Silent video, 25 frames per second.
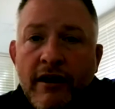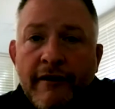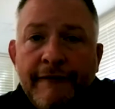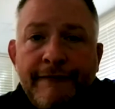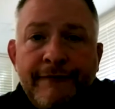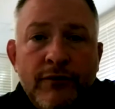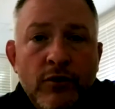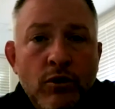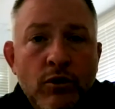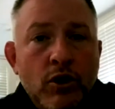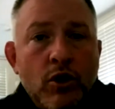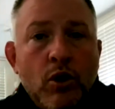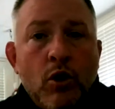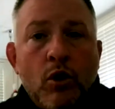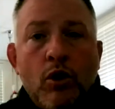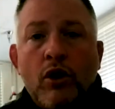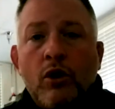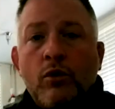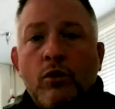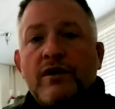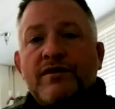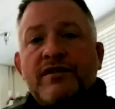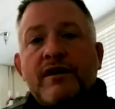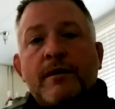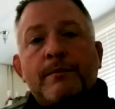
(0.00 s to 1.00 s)
food court
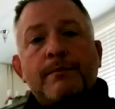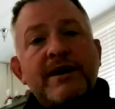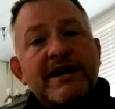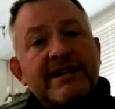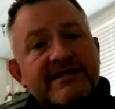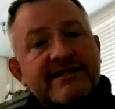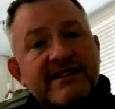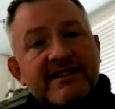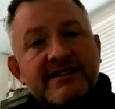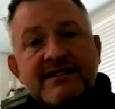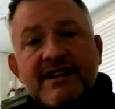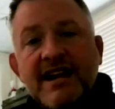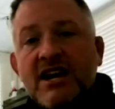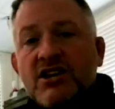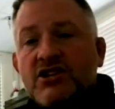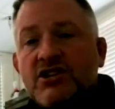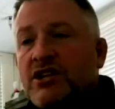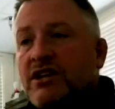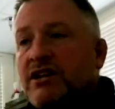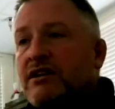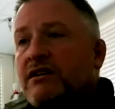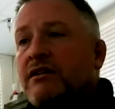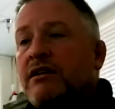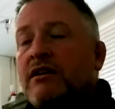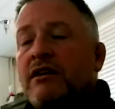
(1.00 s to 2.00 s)
with a pizza station.
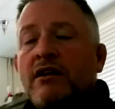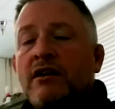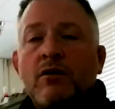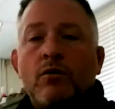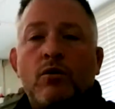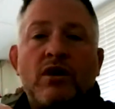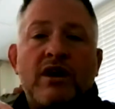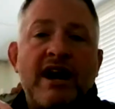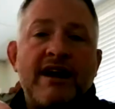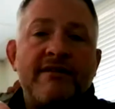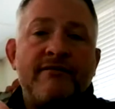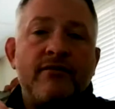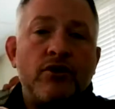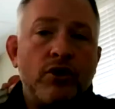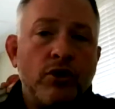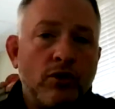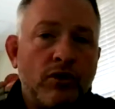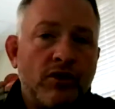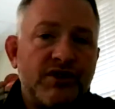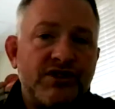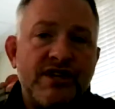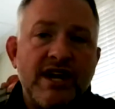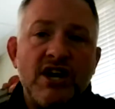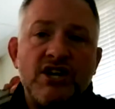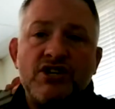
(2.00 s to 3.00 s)
We're going to have a noodle
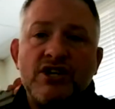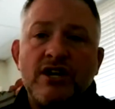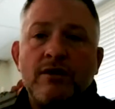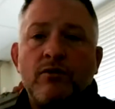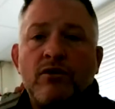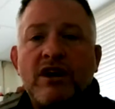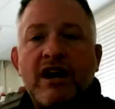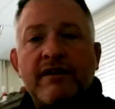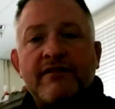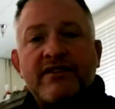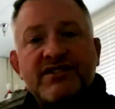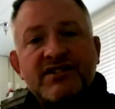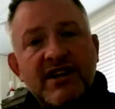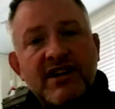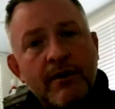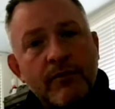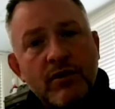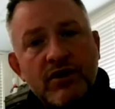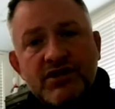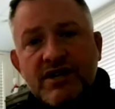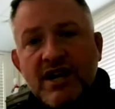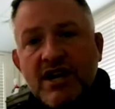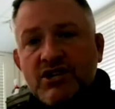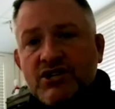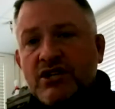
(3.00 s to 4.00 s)
station. We're going to have a sandwich
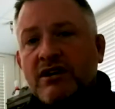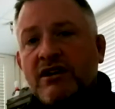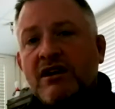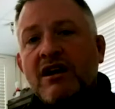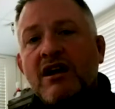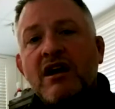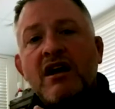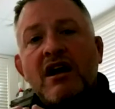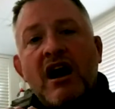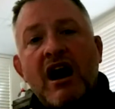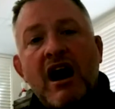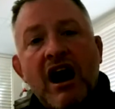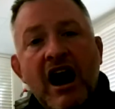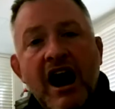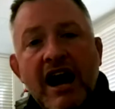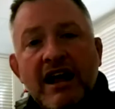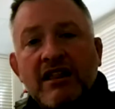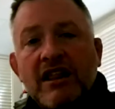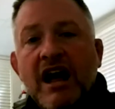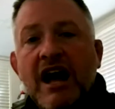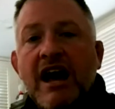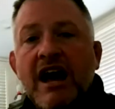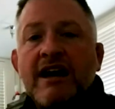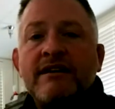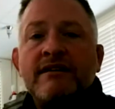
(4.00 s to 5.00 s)
station, a hotline.
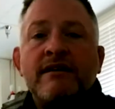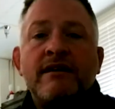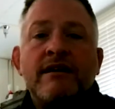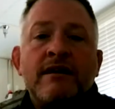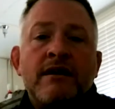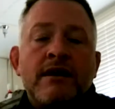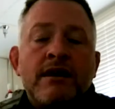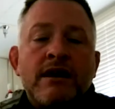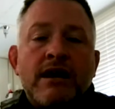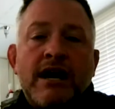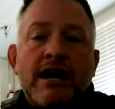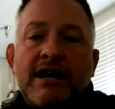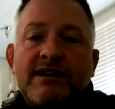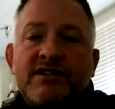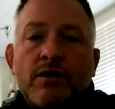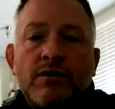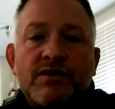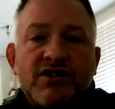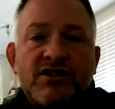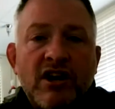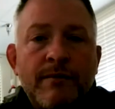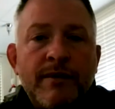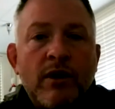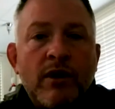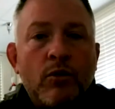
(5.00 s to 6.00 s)
So it's going to be a
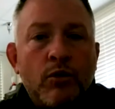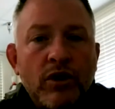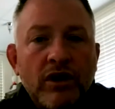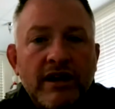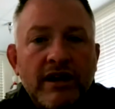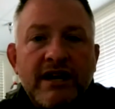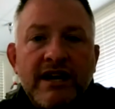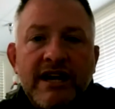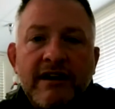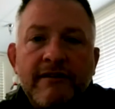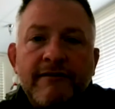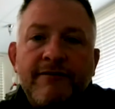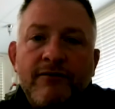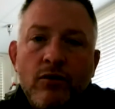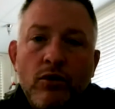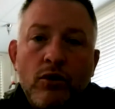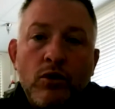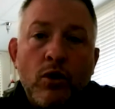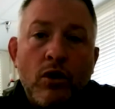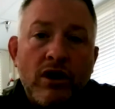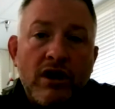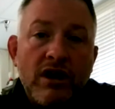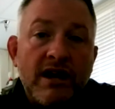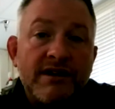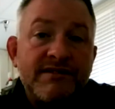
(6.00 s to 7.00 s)
really neat food court
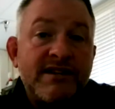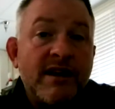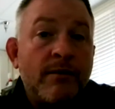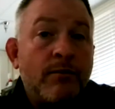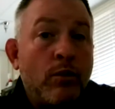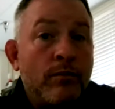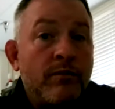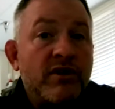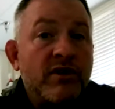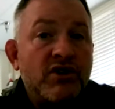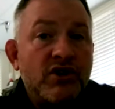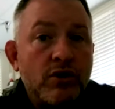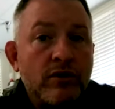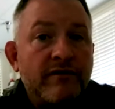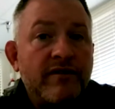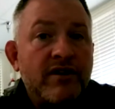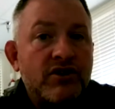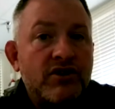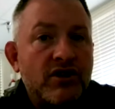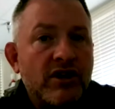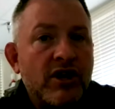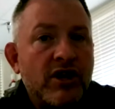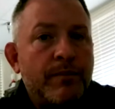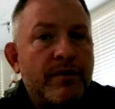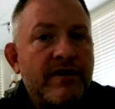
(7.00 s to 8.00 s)
concept when we do eventually
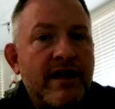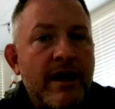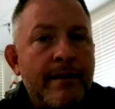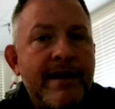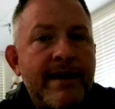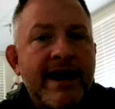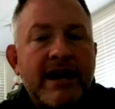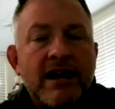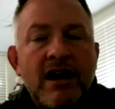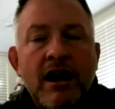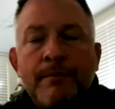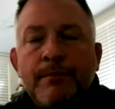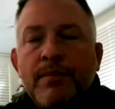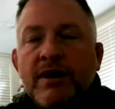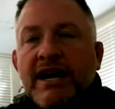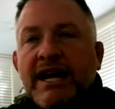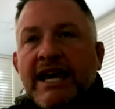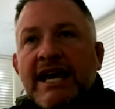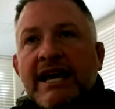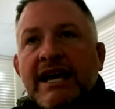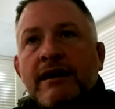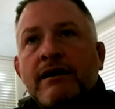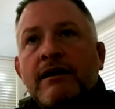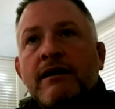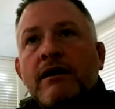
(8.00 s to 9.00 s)
open that back up. But
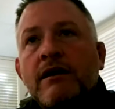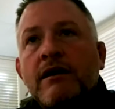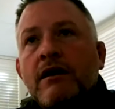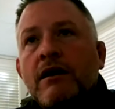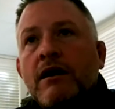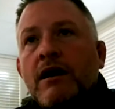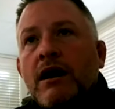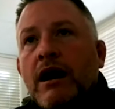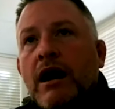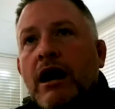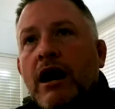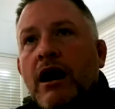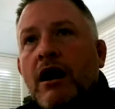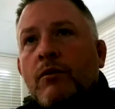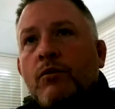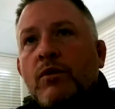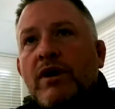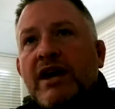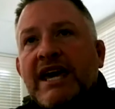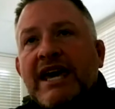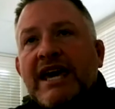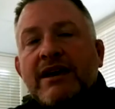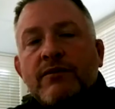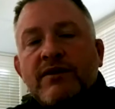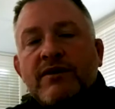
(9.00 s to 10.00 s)
again,
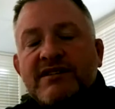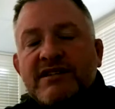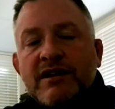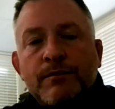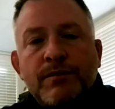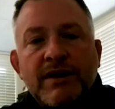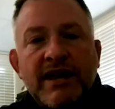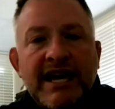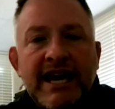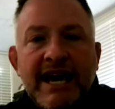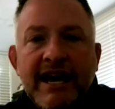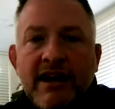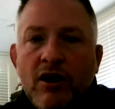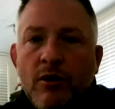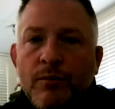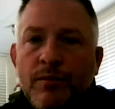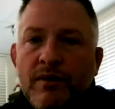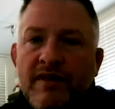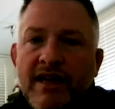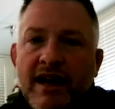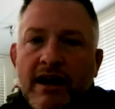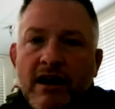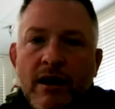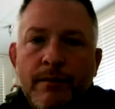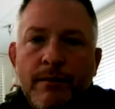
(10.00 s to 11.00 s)
we simply can't open
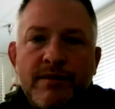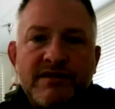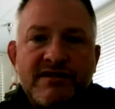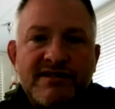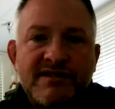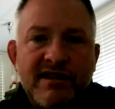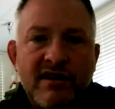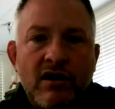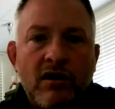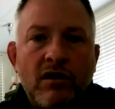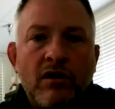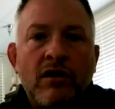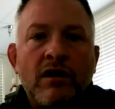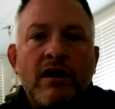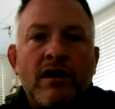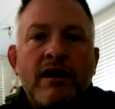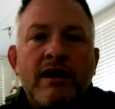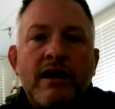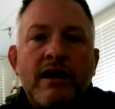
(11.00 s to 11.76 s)
that up until